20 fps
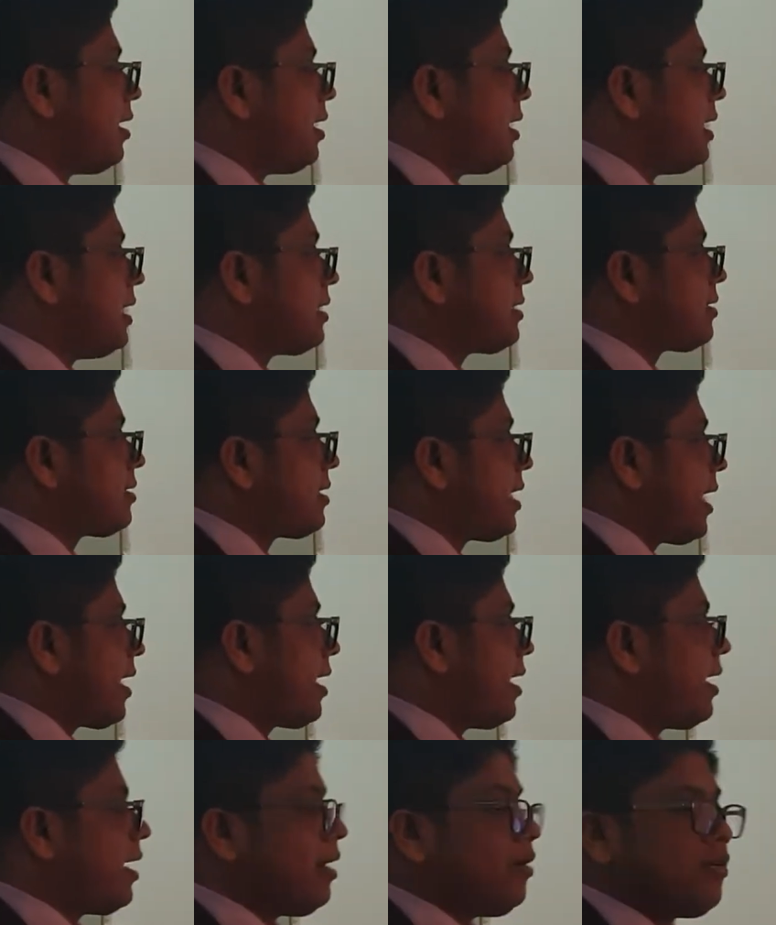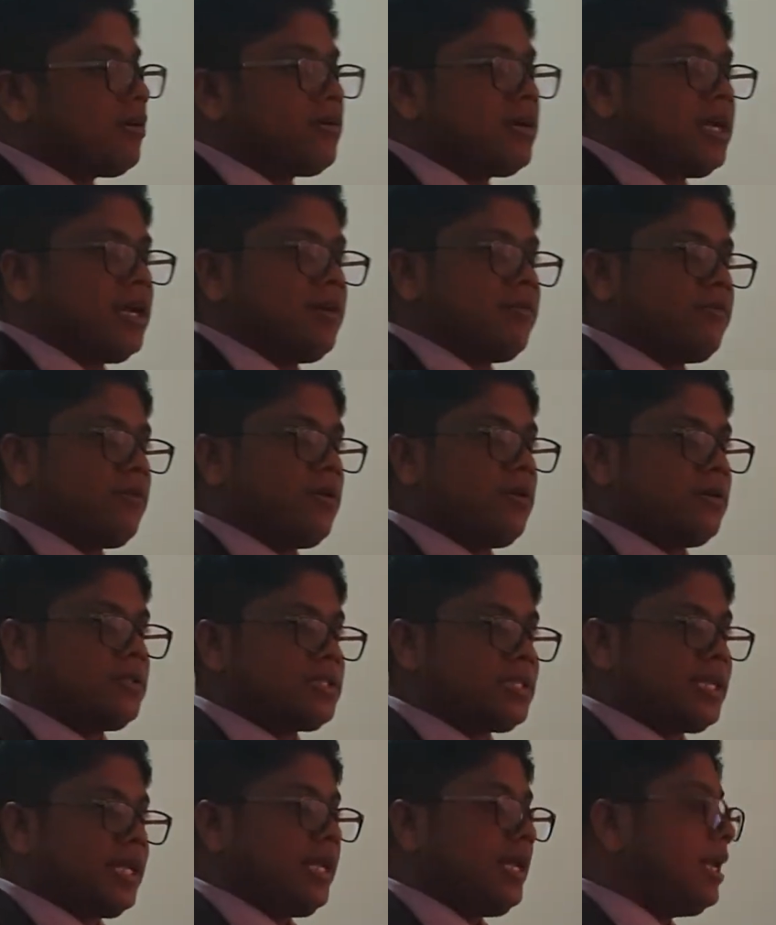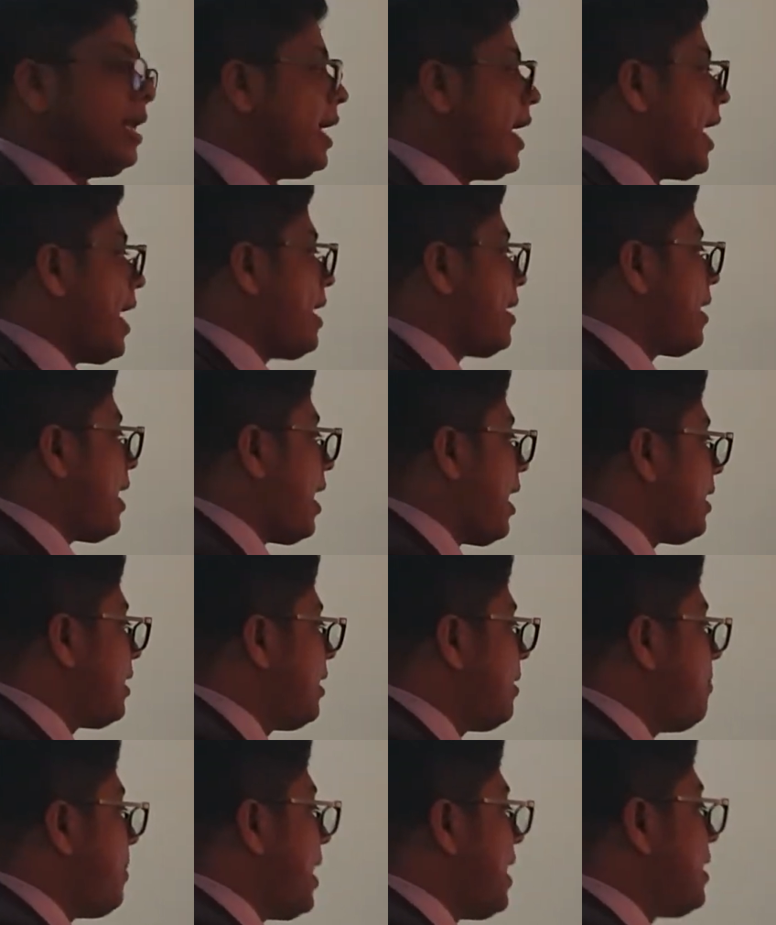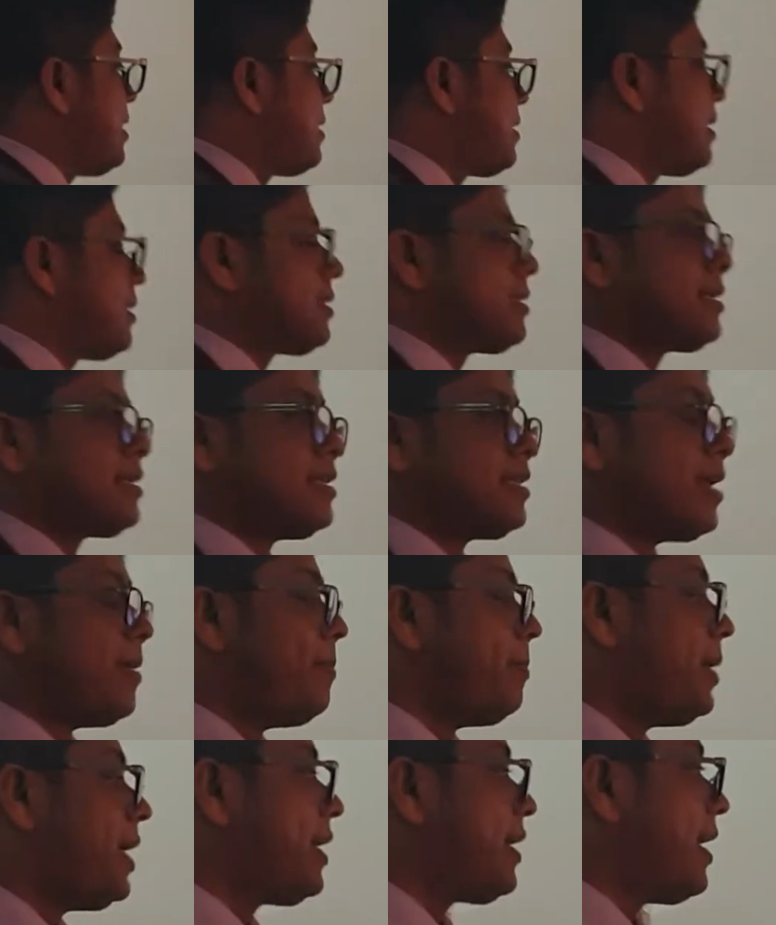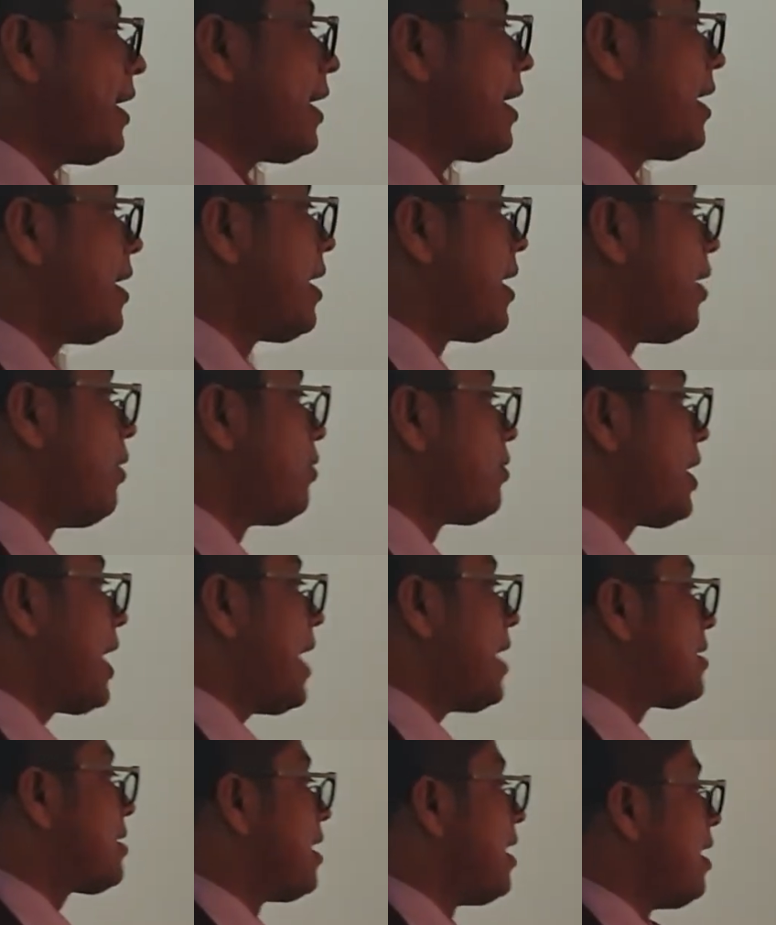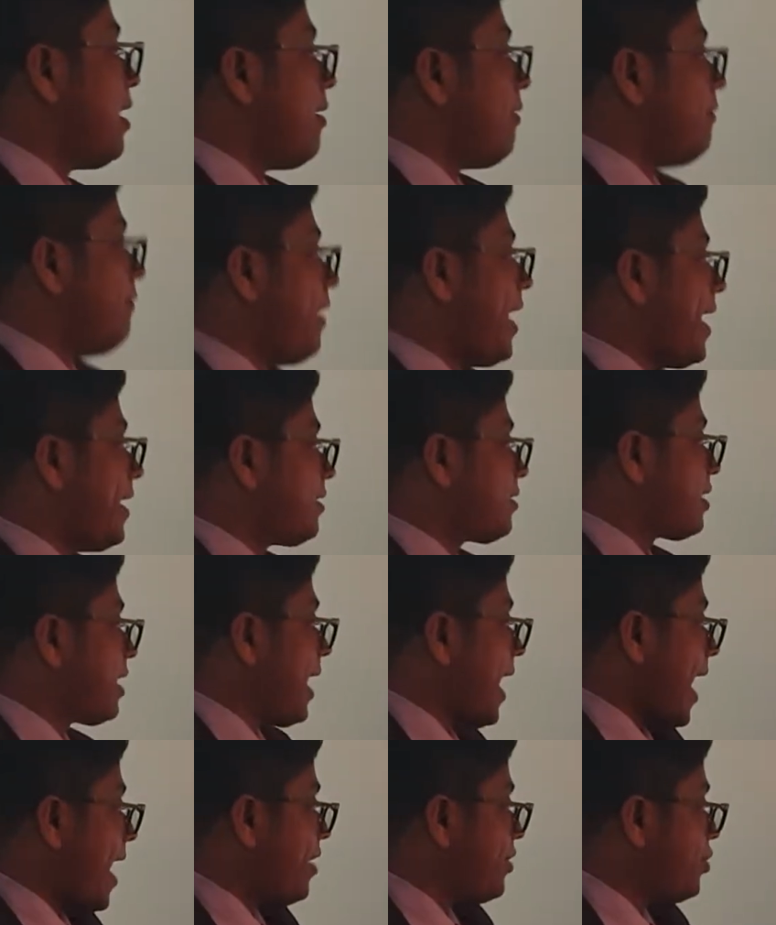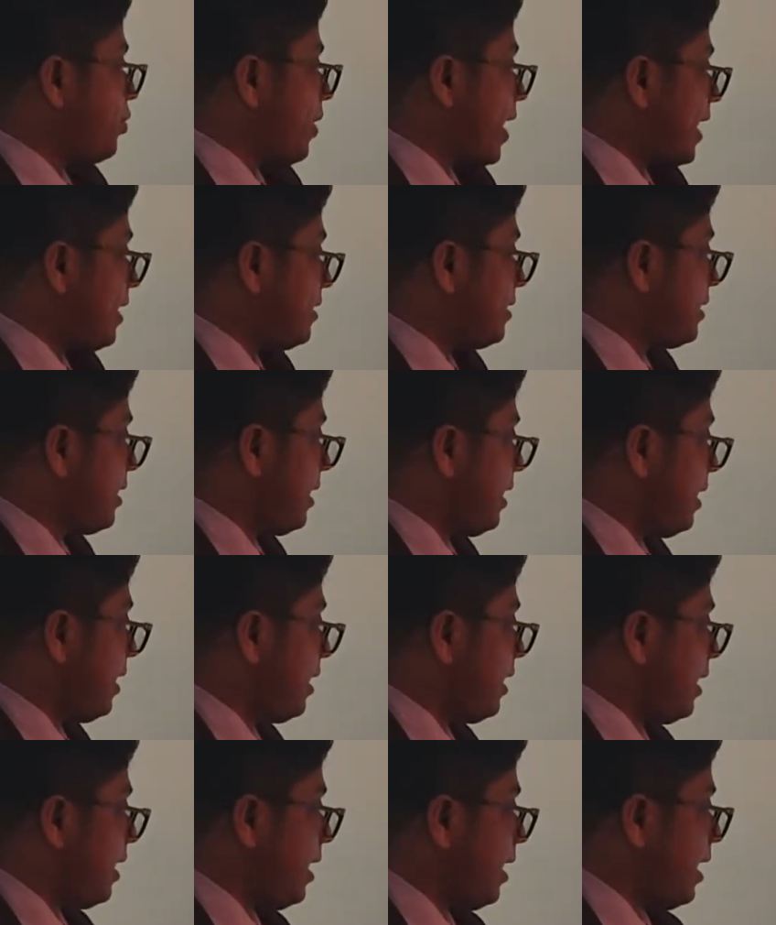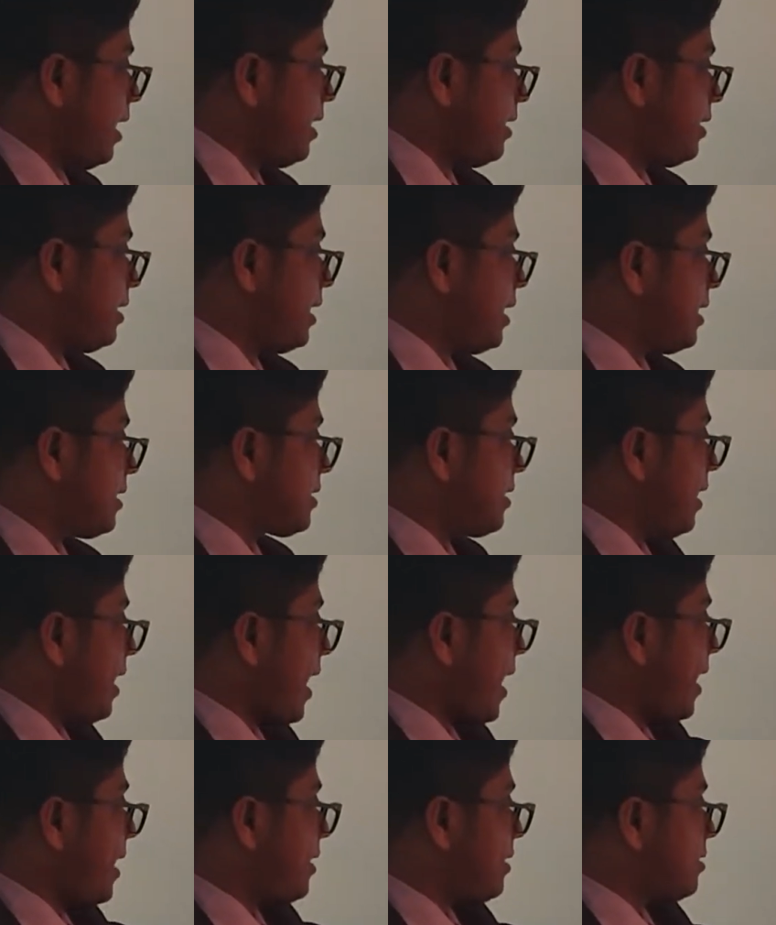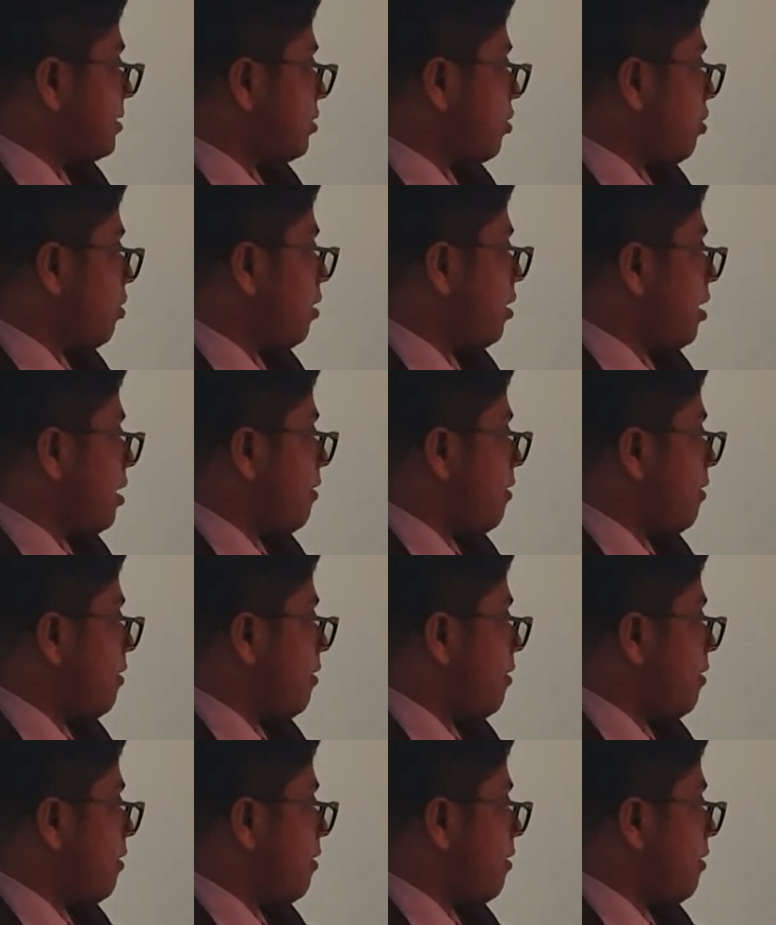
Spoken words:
is taken out for steel, and other balance is simply taken out as waste, as you can see in these lines. So